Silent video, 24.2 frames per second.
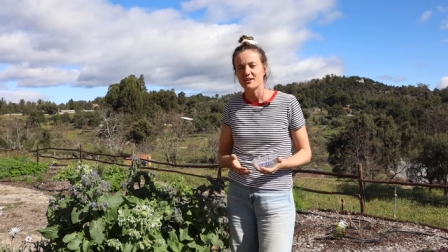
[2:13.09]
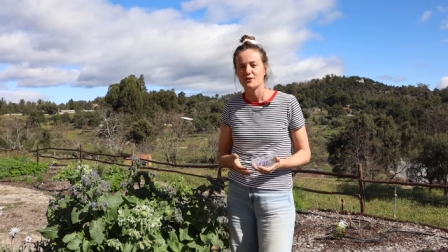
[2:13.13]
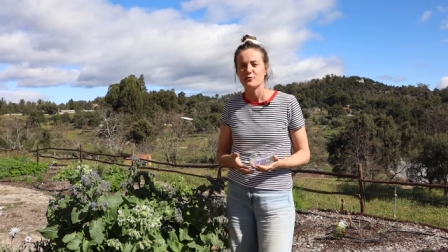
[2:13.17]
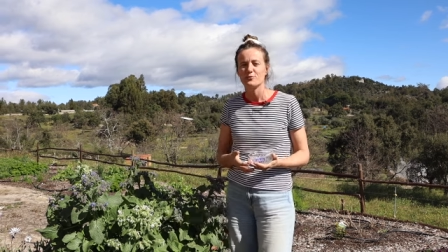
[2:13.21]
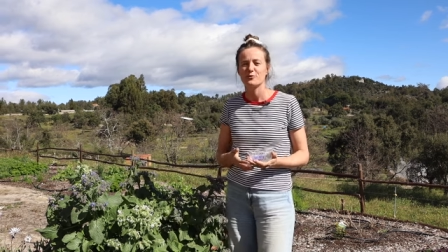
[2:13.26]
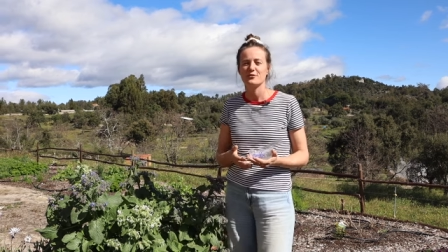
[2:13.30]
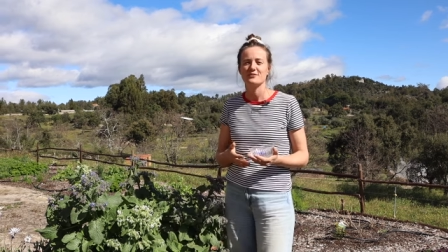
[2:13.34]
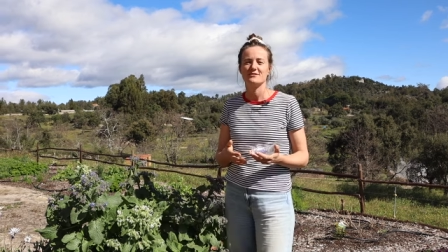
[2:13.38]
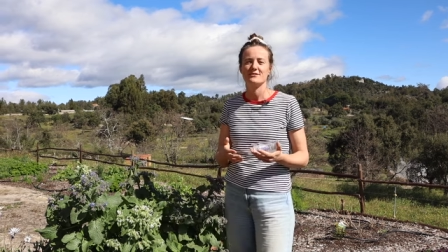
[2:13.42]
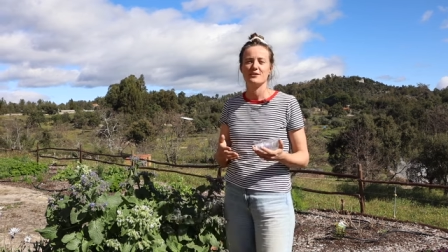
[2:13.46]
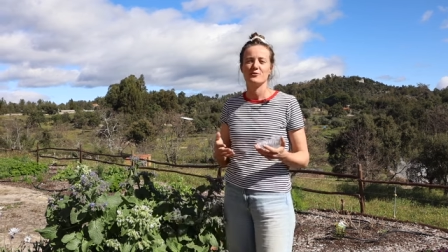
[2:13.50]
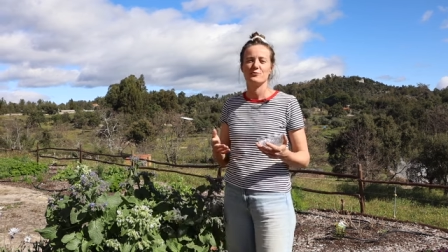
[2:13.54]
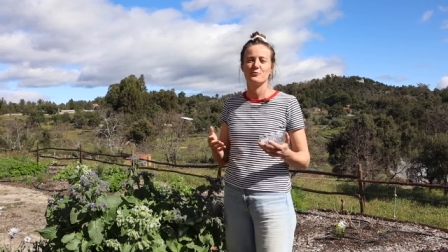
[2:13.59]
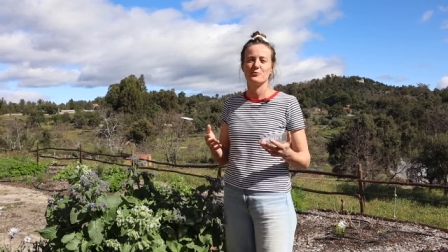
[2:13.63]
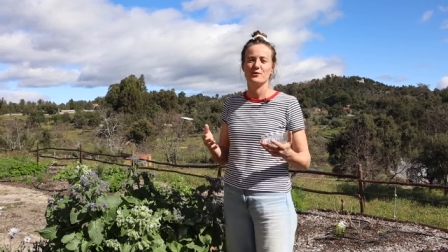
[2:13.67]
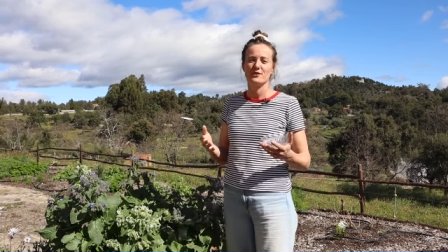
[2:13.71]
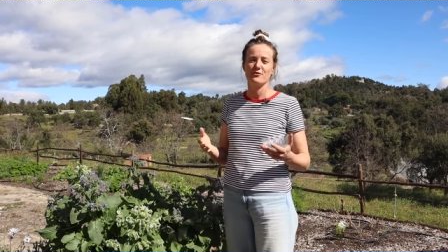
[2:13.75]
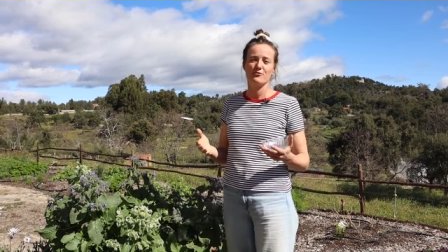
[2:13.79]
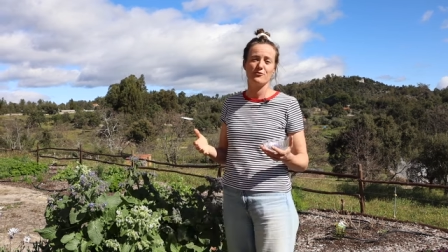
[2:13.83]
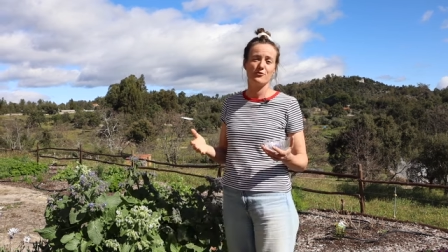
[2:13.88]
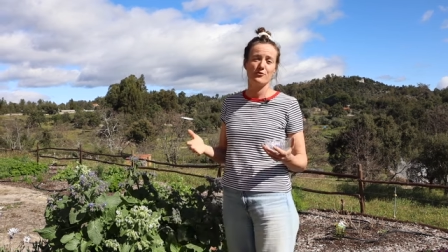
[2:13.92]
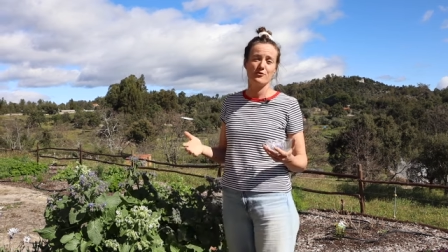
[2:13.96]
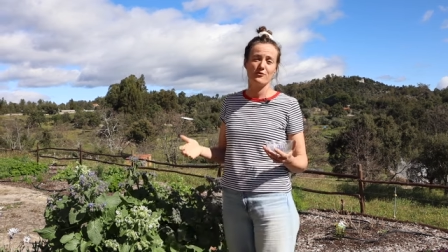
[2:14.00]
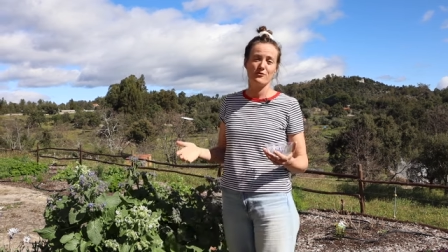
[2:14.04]
it was that we,
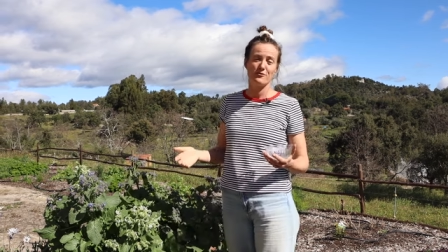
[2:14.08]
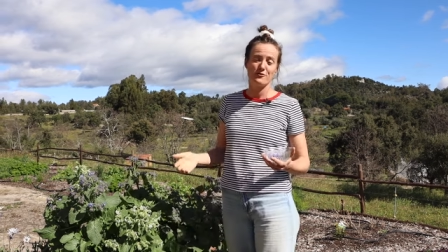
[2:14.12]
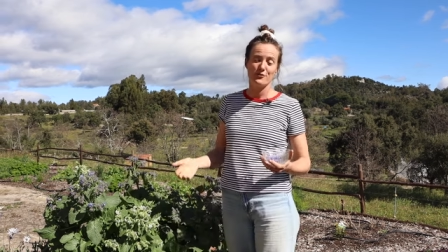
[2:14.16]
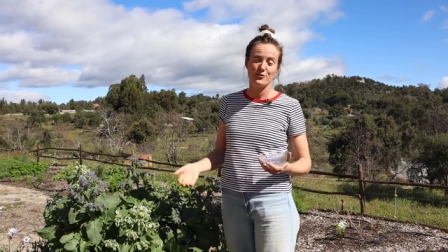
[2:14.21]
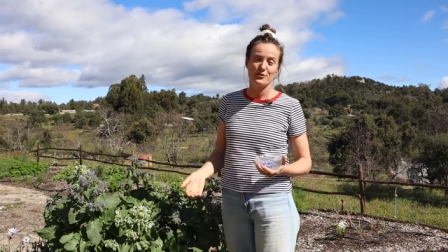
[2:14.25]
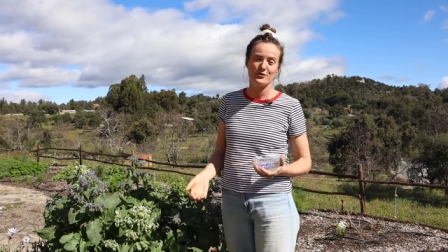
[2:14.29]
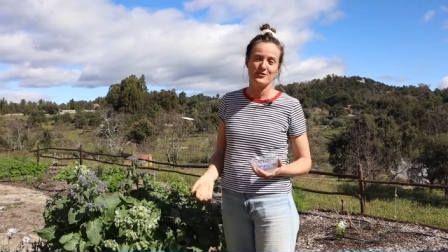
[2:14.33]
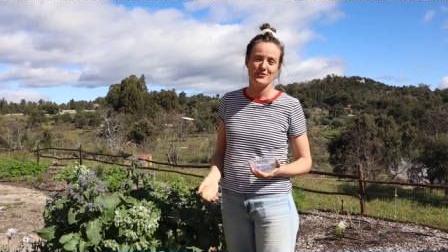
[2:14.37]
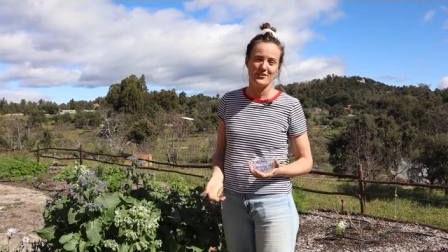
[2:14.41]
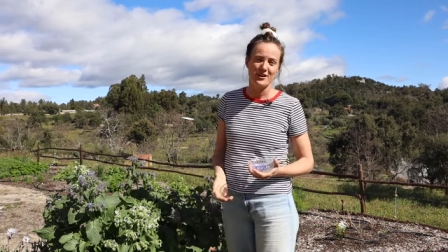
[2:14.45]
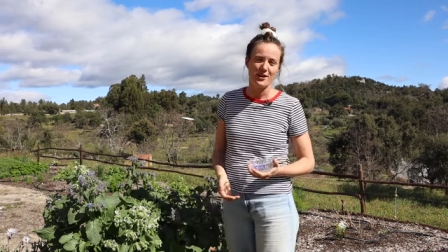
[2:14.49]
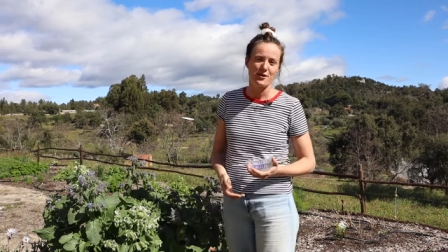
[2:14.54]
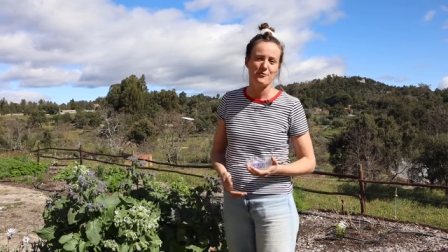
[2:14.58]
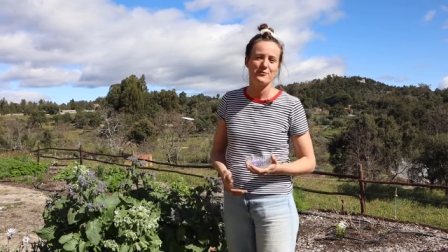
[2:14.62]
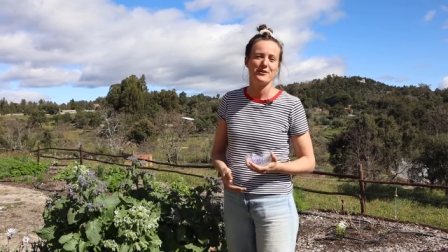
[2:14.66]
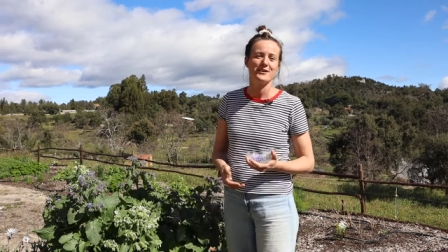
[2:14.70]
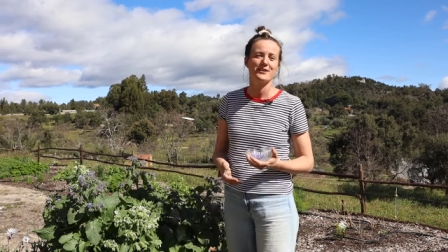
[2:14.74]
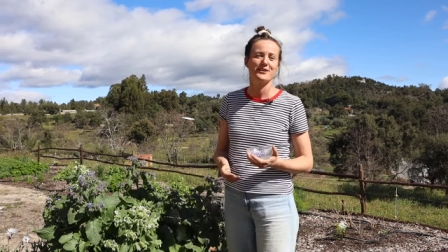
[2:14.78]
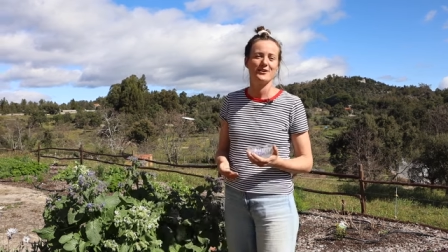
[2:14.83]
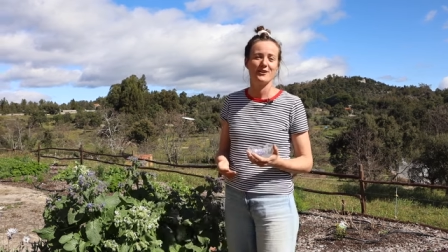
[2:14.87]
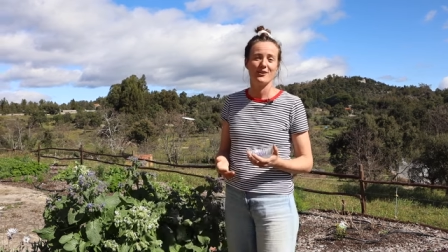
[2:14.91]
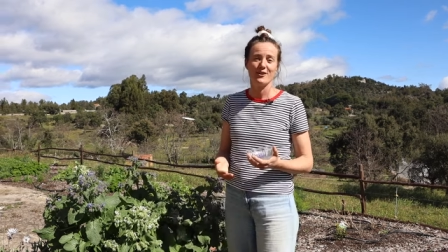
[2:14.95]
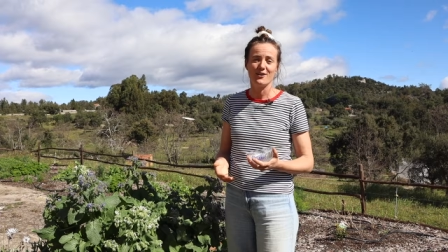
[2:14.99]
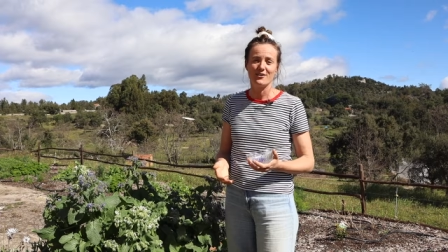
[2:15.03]
for the first time
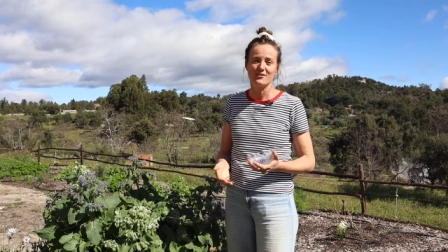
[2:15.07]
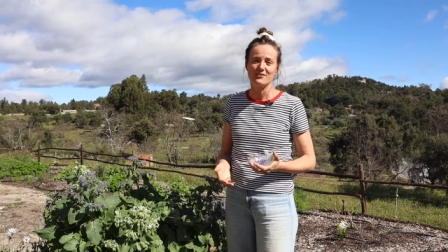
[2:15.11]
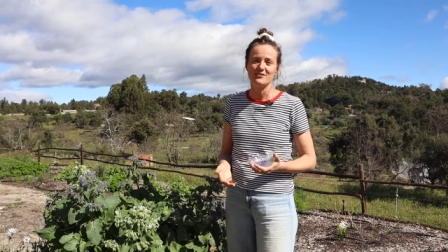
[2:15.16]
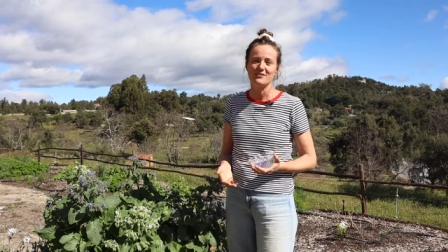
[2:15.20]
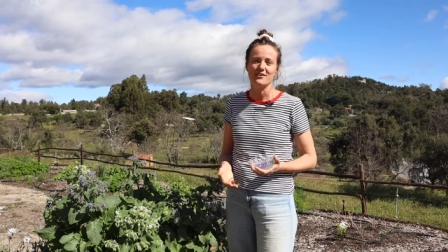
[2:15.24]
in a long